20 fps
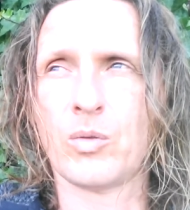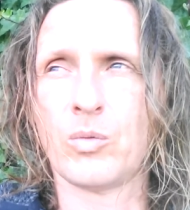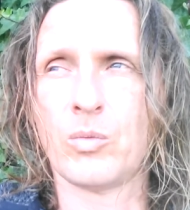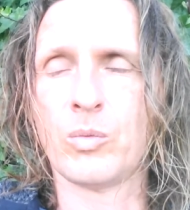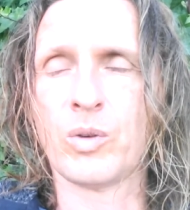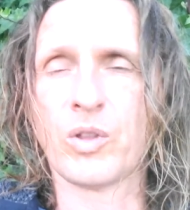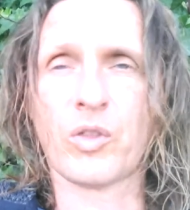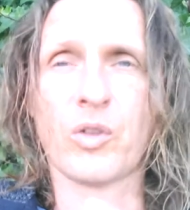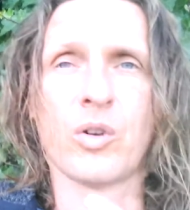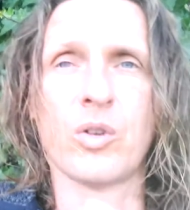
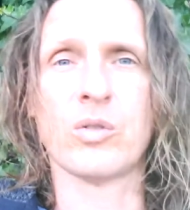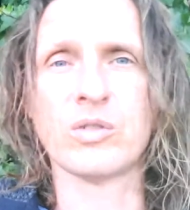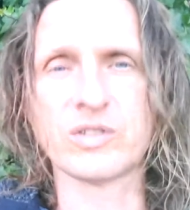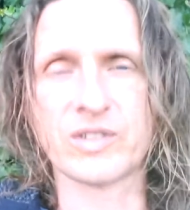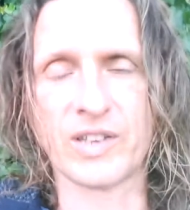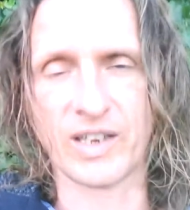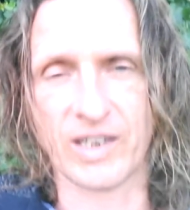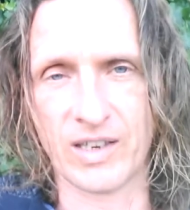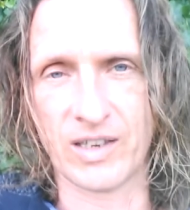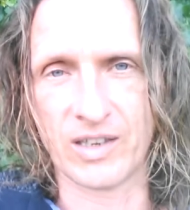
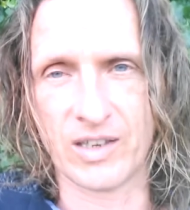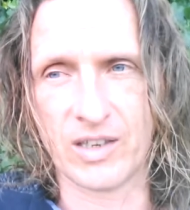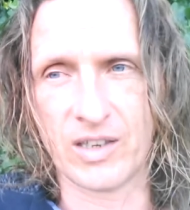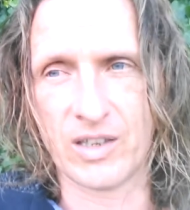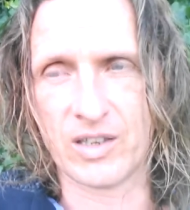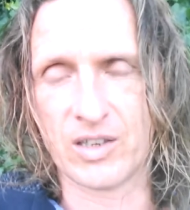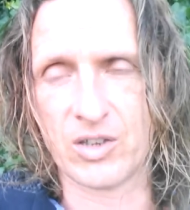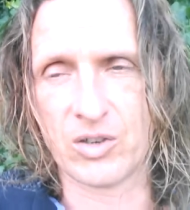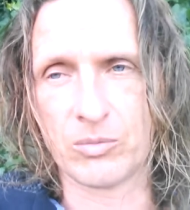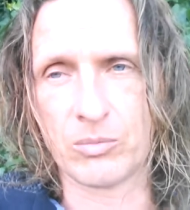withholding
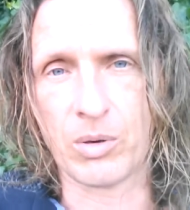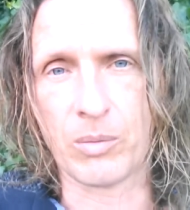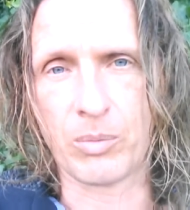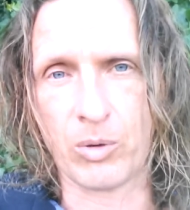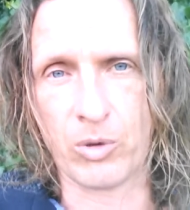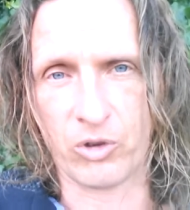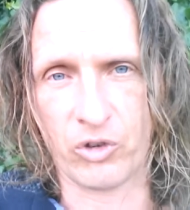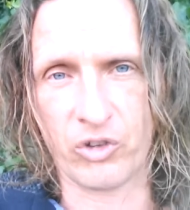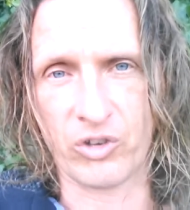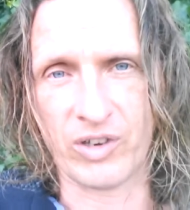
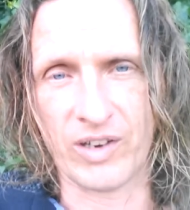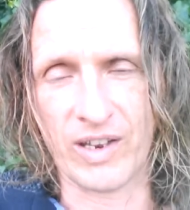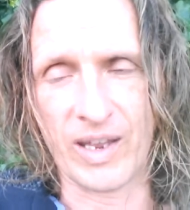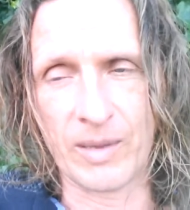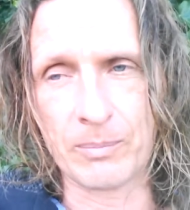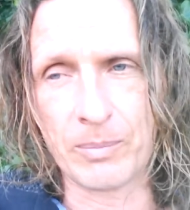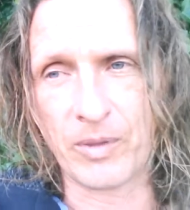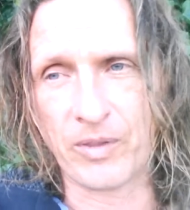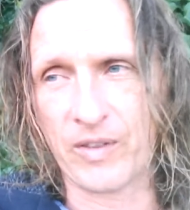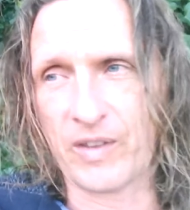proportional
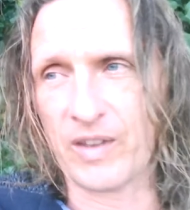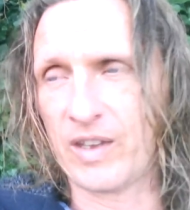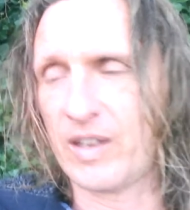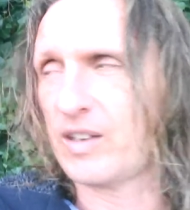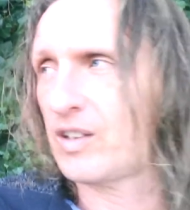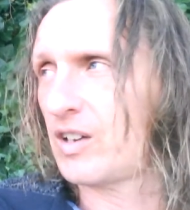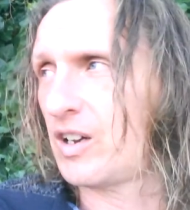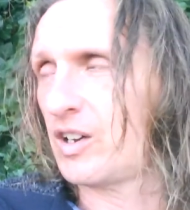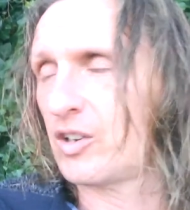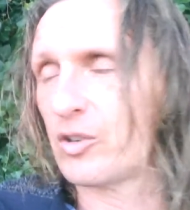empathy,
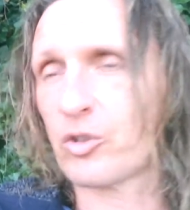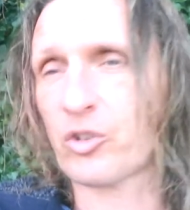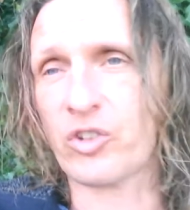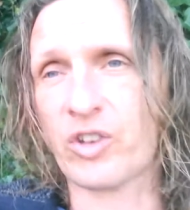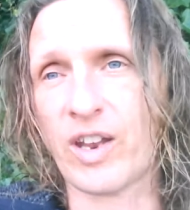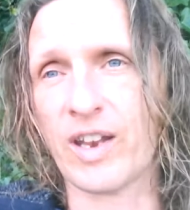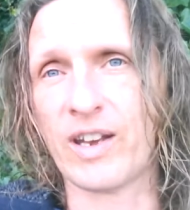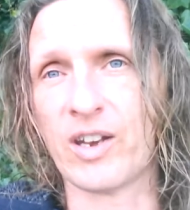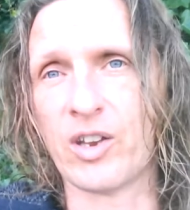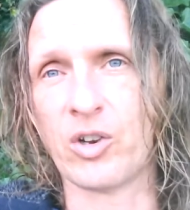
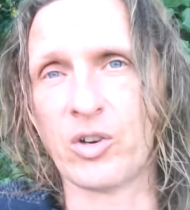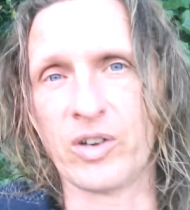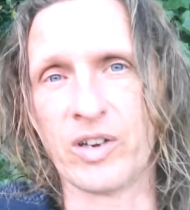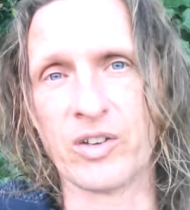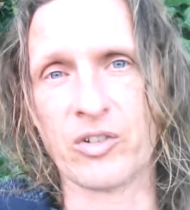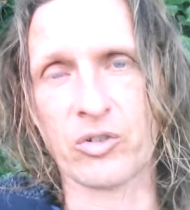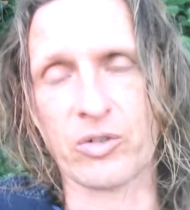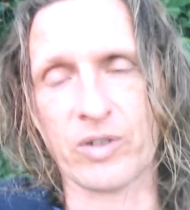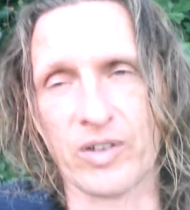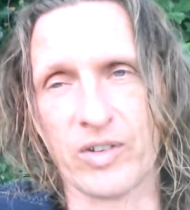understanding, or
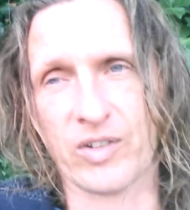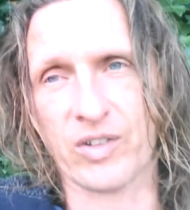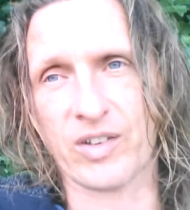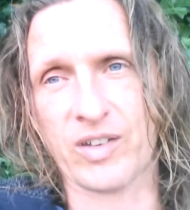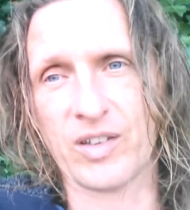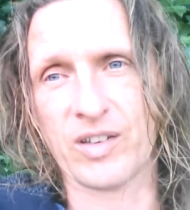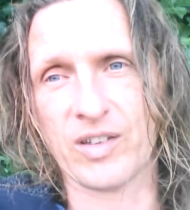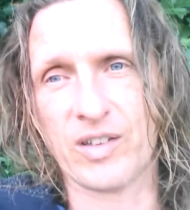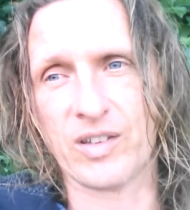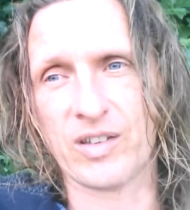interest